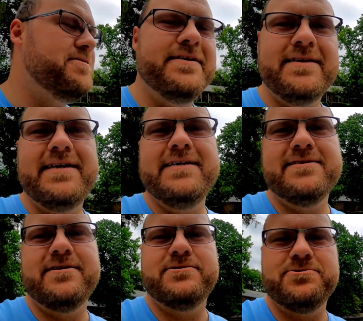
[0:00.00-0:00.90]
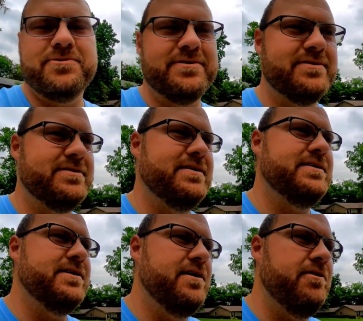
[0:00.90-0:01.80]
I think the day's cut short.
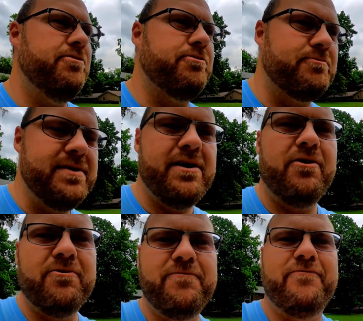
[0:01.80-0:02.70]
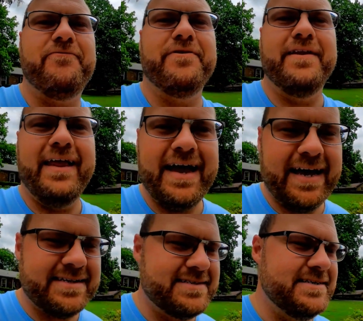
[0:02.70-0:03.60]
3-0
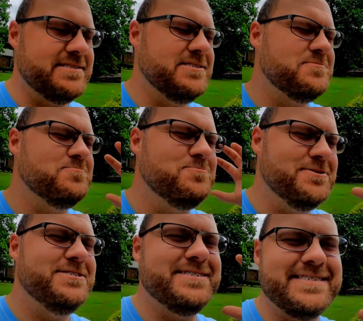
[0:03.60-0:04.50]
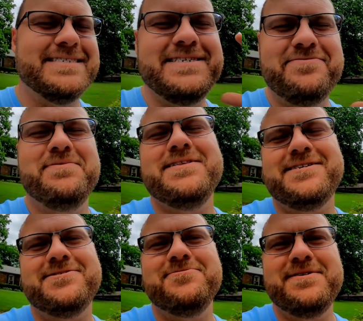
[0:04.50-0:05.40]
flat. It just would not give me
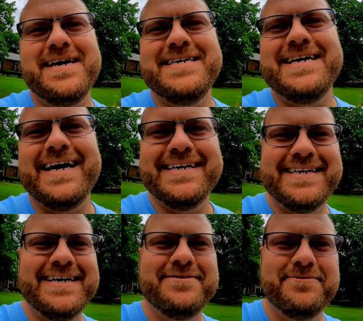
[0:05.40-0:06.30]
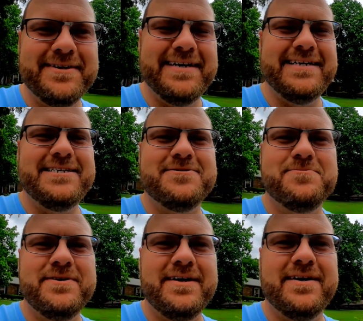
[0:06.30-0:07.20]
the 299 today, would it? It just
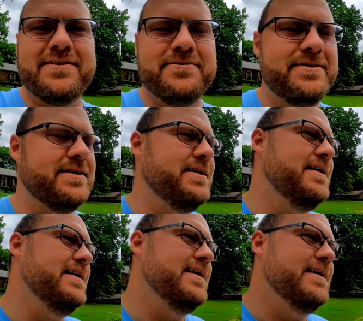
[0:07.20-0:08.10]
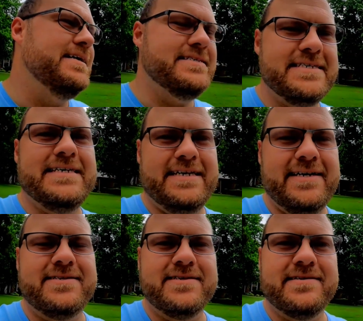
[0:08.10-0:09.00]
would not do it it's in
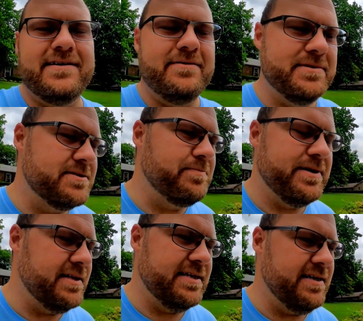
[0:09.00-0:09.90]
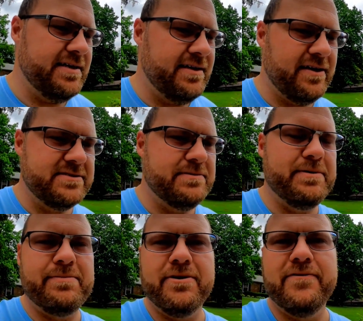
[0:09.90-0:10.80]
it. Um, it's completely in it. I've seen
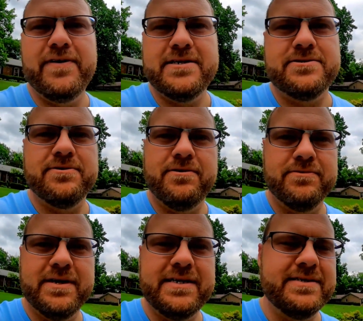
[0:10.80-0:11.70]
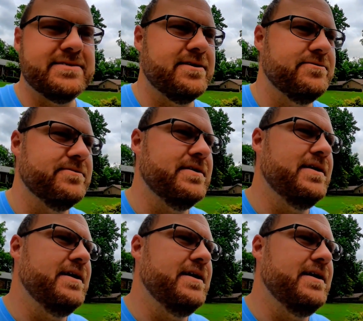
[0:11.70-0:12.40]
people go faster already. So